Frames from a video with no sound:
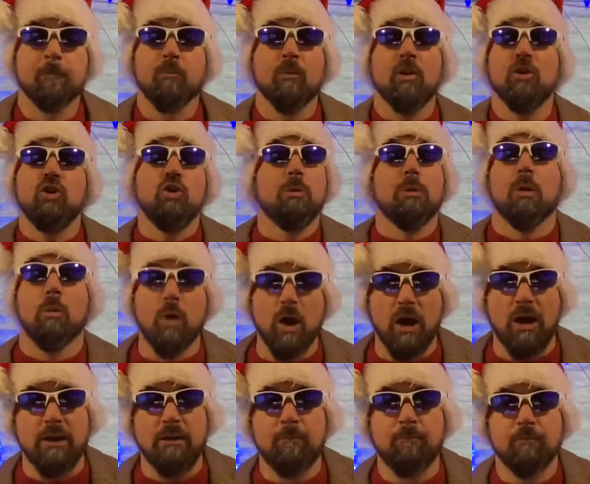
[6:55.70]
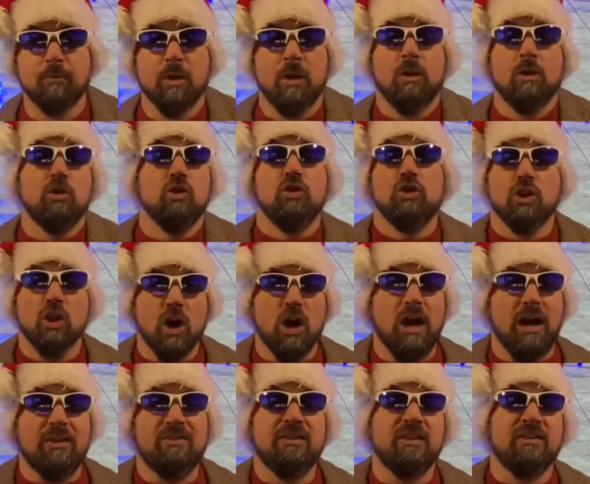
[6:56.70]
you would have won you
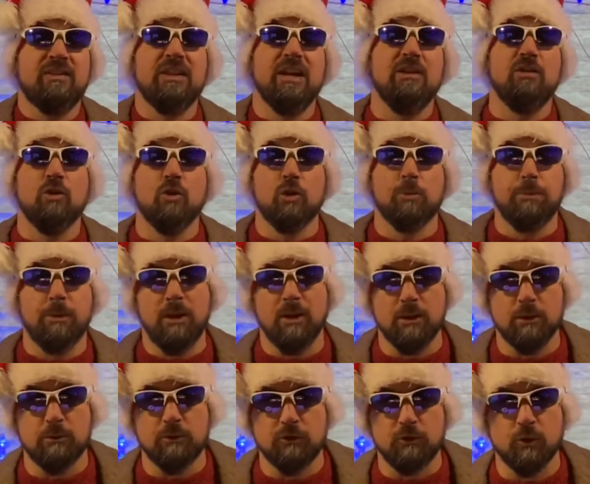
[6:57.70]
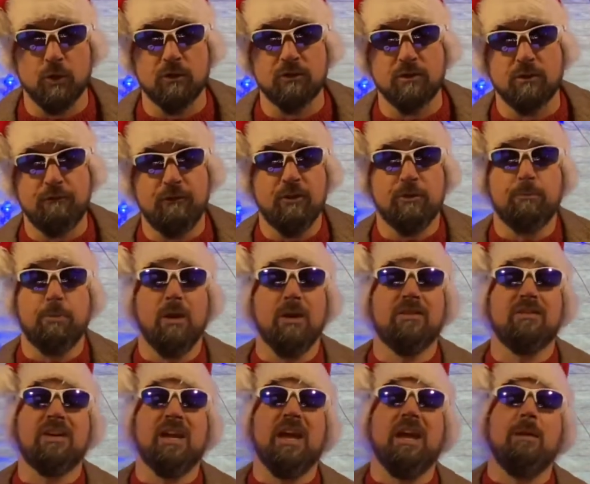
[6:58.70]
lost. Instead, you go to play Liquid Schwartz in the fifth
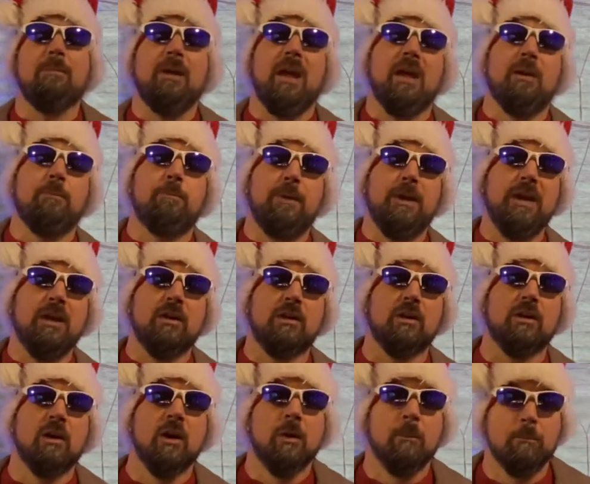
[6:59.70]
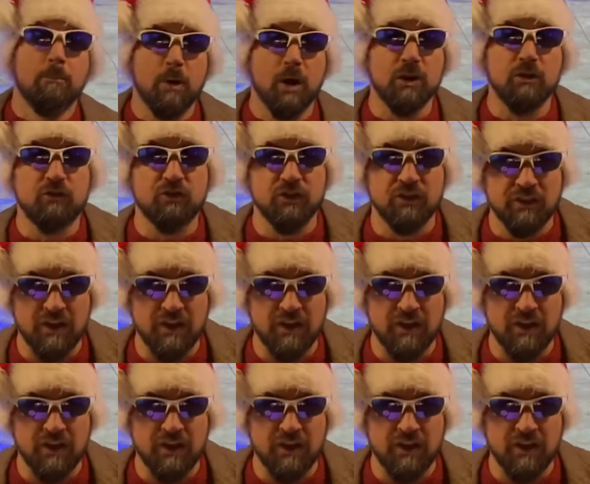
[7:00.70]
place game, and Peter marches